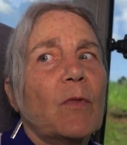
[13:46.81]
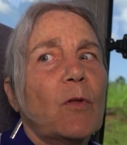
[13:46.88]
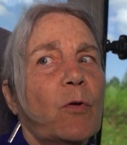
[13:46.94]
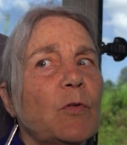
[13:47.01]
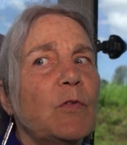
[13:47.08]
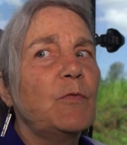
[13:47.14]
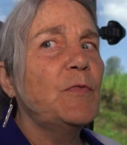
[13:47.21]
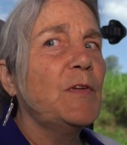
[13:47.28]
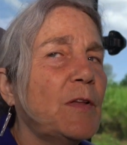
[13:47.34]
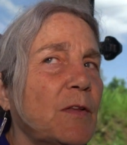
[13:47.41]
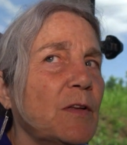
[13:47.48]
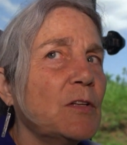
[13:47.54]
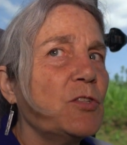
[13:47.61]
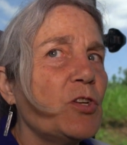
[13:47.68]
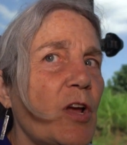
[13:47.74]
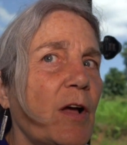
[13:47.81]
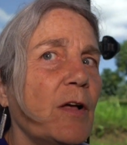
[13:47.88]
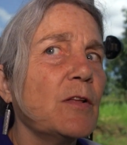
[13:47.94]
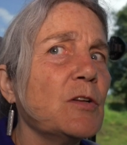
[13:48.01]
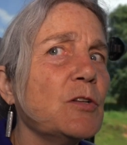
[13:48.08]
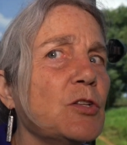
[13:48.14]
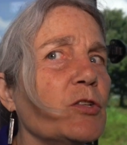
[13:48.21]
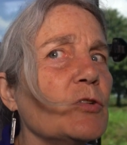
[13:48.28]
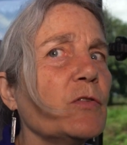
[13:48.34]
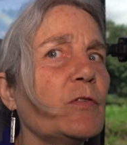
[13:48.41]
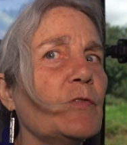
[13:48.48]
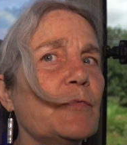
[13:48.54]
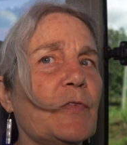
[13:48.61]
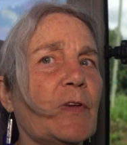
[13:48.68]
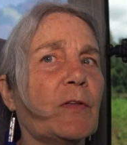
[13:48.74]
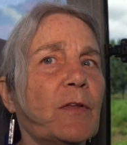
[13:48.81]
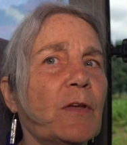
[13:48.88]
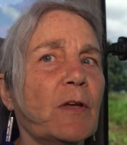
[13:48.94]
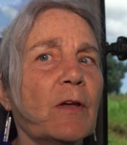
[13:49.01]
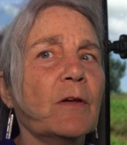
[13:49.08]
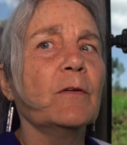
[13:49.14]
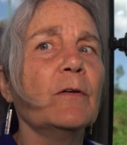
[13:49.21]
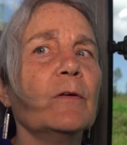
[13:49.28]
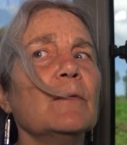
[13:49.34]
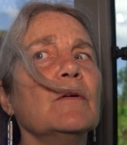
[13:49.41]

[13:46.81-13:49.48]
who's feeling challenged, who's feeling